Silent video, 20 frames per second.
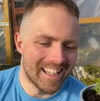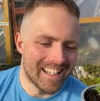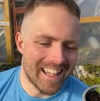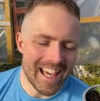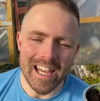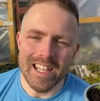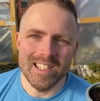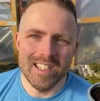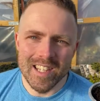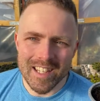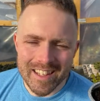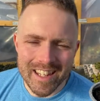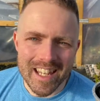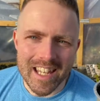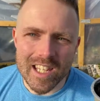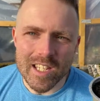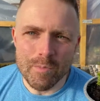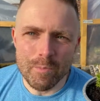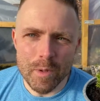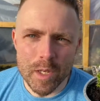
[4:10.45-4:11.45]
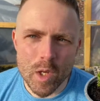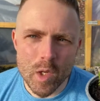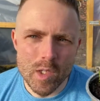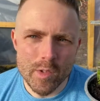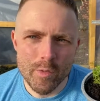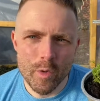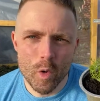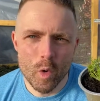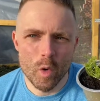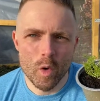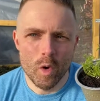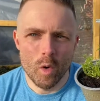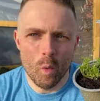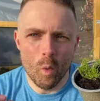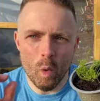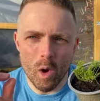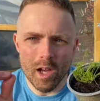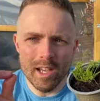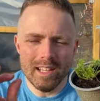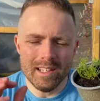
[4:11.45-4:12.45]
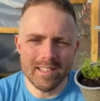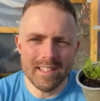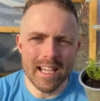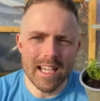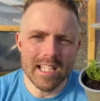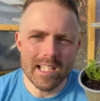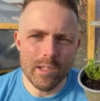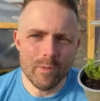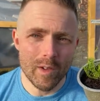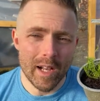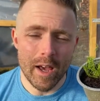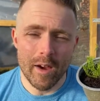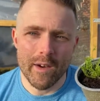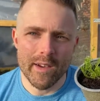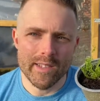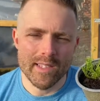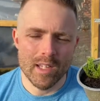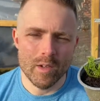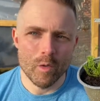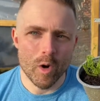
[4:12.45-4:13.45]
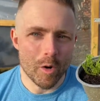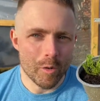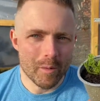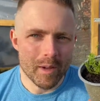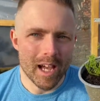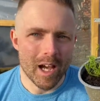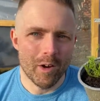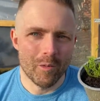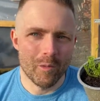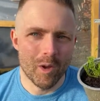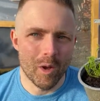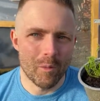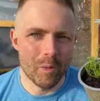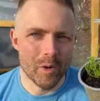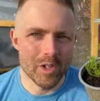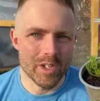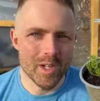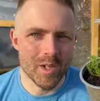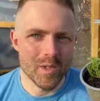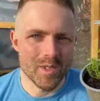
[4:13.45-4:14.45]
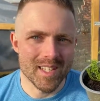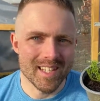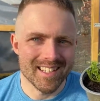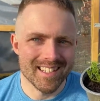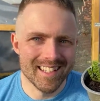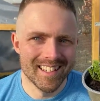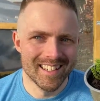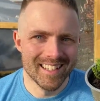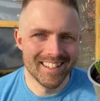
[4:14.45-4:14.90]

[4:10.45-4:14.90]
get to these beautiful white daisy flowers that Roman Chamomile produces.